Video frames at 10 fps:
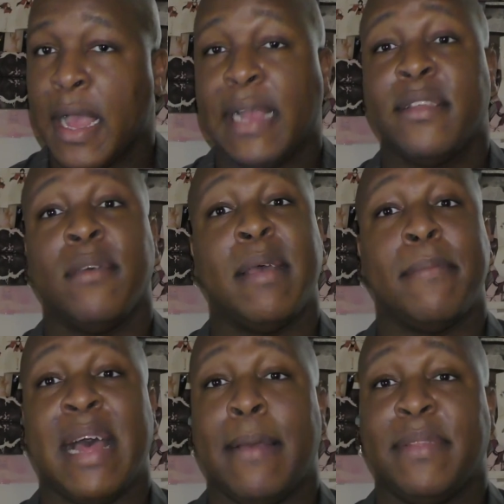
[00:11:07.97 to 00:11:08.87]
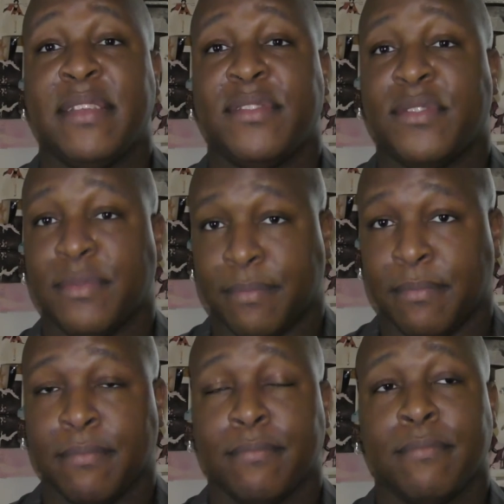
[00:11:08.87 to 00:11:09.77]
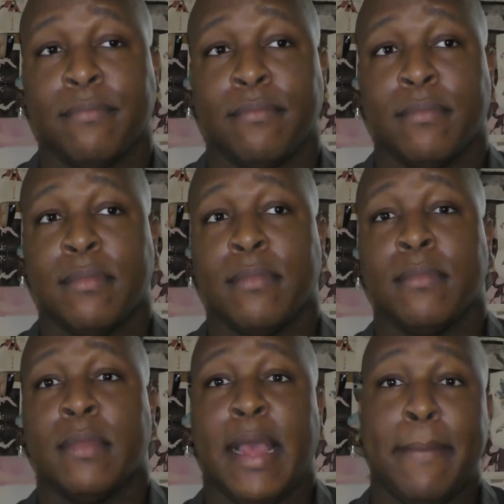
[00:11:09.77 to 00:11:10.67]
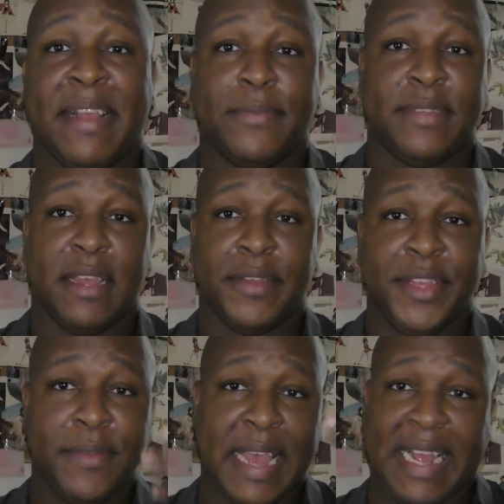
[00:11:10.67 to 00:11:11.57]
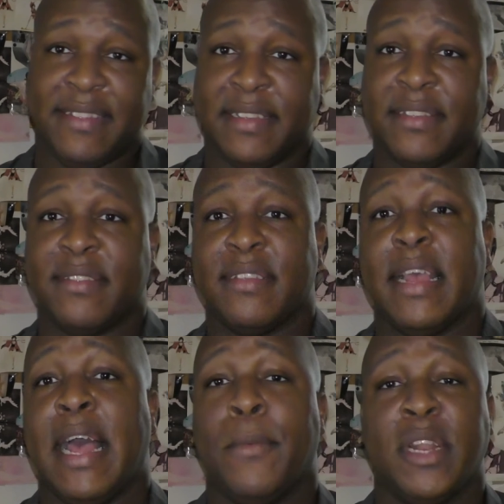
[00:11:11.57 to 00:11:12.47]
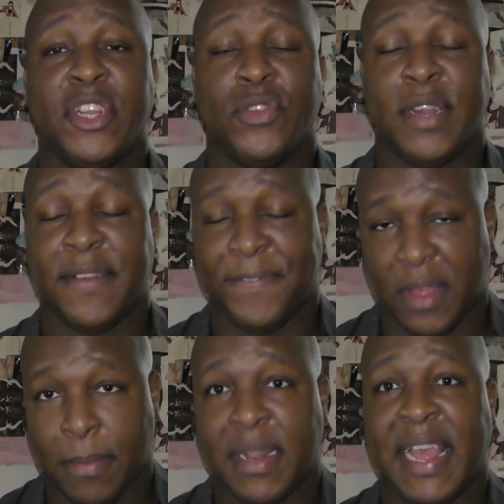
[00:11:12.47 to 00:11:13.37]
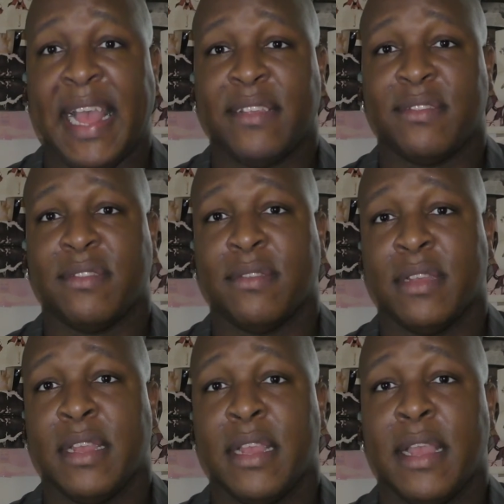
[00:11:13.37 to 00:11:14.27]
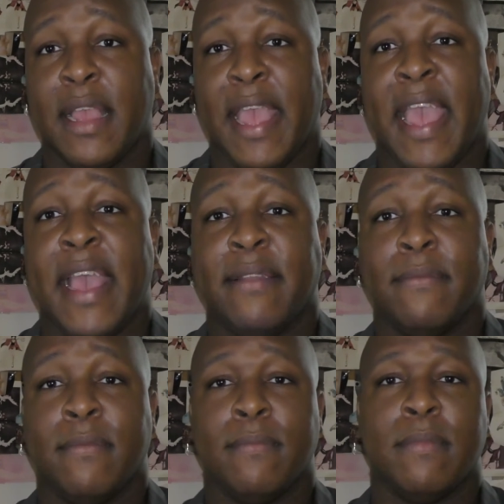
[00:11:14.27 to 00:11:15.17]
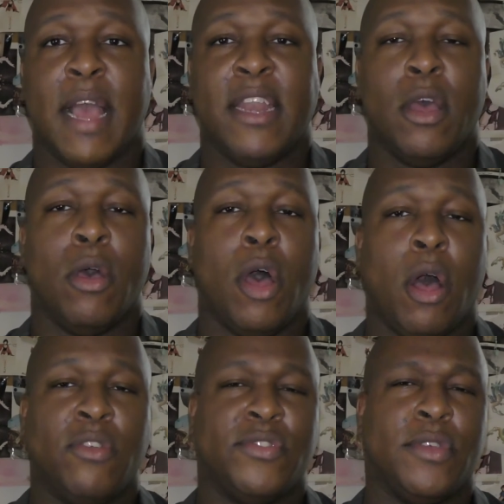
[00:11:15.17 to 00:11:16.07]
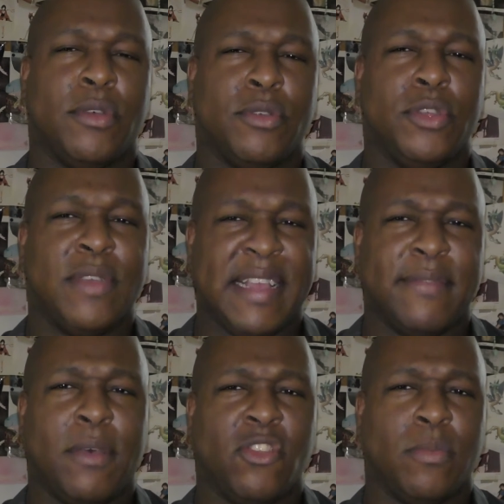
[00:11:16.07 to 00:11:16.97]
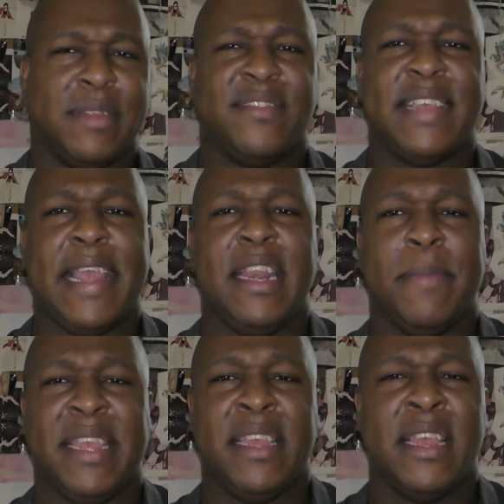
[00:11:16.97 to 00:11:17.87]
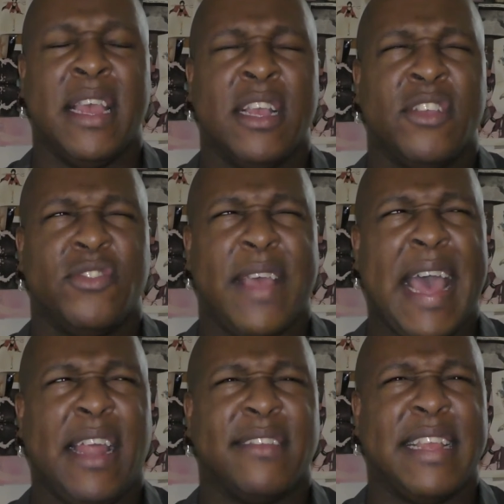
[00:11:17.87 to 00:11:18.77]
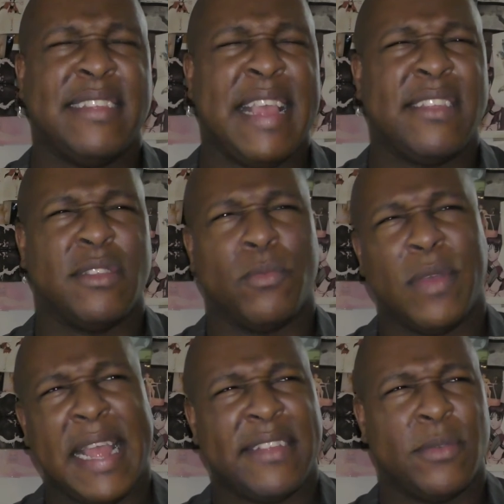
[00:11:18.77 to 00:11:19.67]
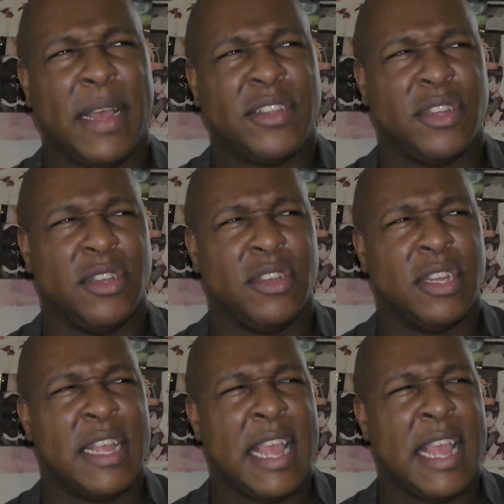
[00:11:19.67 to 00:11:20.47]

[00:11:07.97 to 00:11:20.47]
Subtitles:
I told my mom this. I might as well tell you guys this. I want to join a film class. And I know also you guys have also been saying to me, so Alex, I just want to ask a question.